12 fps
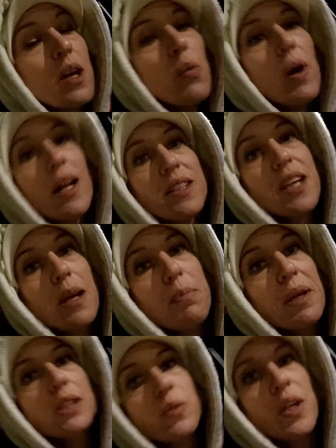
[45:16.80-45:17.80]
wild
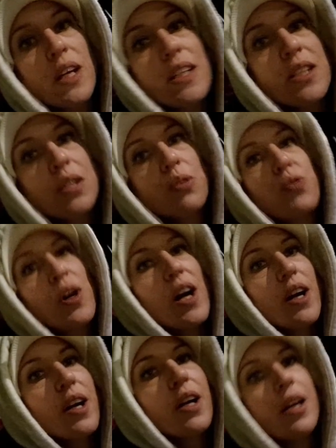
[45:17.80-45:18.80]
campings what I did so
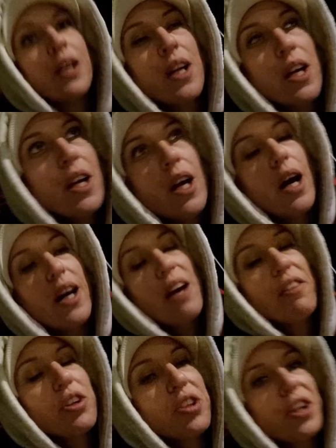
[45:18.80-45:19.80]
far I
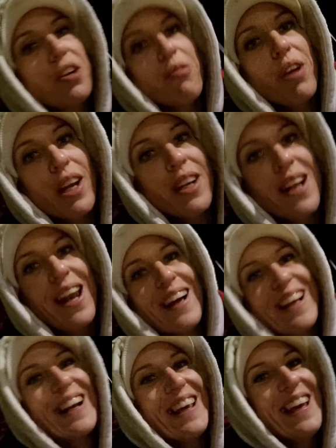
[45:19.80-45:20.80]
haven't got any rain,
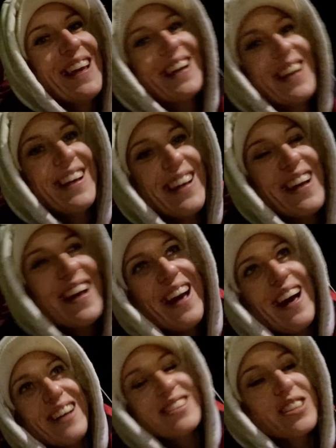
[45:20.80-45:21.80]
luckily.
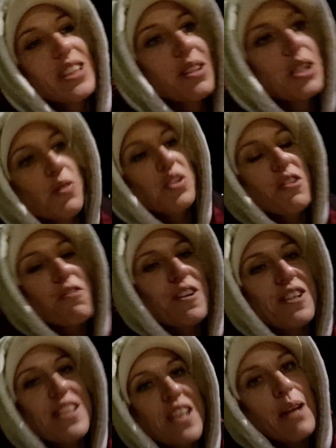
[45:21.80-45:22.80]
So this was the
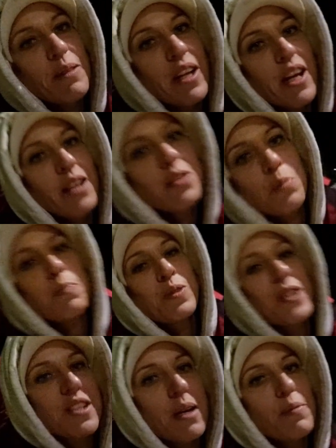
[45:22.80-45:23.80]
first time that I had to
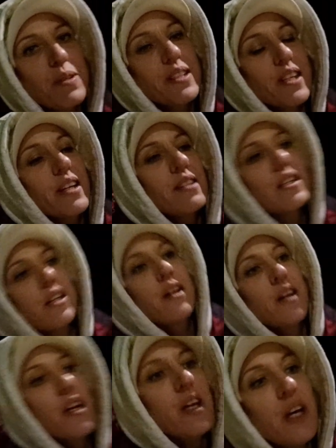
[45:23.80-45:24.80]
set up the tent
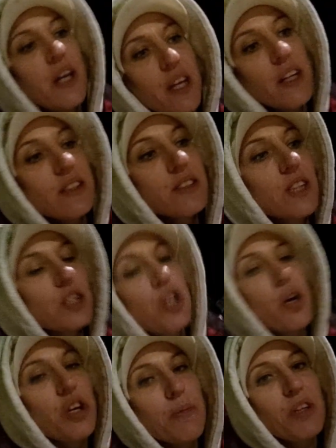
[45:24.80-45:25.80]
in such
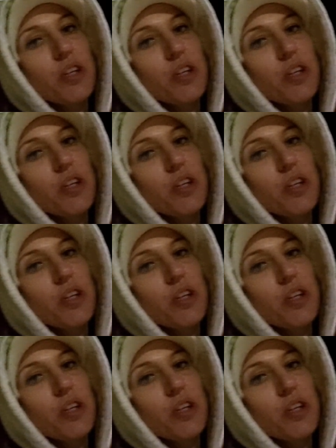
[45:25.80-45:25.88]
horrible